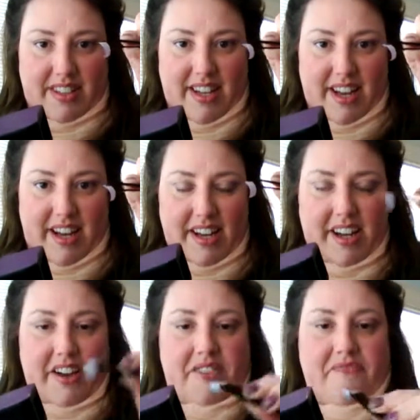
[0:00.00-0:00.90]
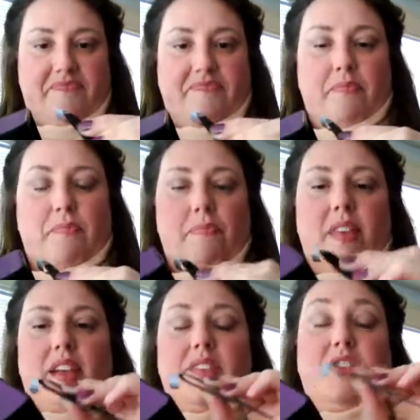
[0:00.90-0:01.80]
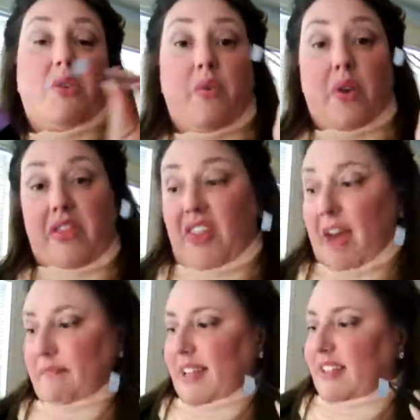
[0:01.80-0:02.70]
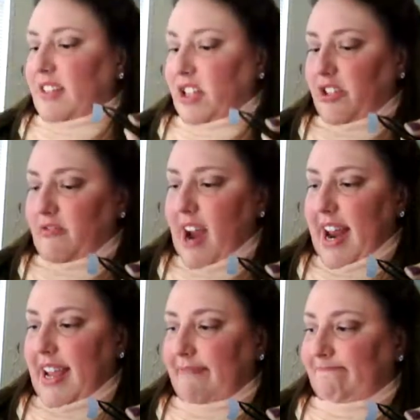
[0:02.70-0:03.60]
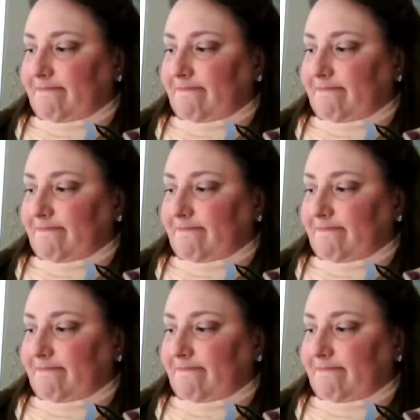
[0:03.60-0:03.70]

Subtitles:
There you go. So that means it's good and ready.